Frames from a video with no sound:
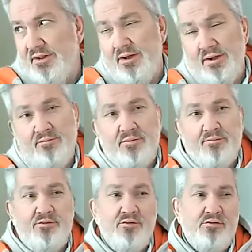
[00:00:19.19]
I'm from
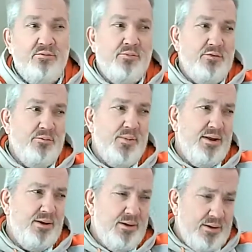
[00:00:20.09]
Fusion
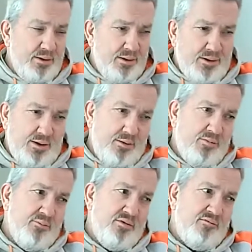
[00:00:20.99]
Broadband and
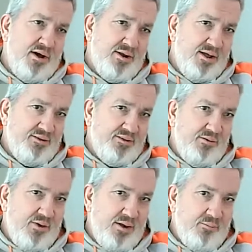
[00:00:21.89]
we provide
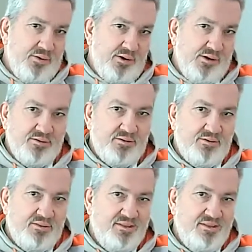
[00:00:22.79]
SD-WAN products.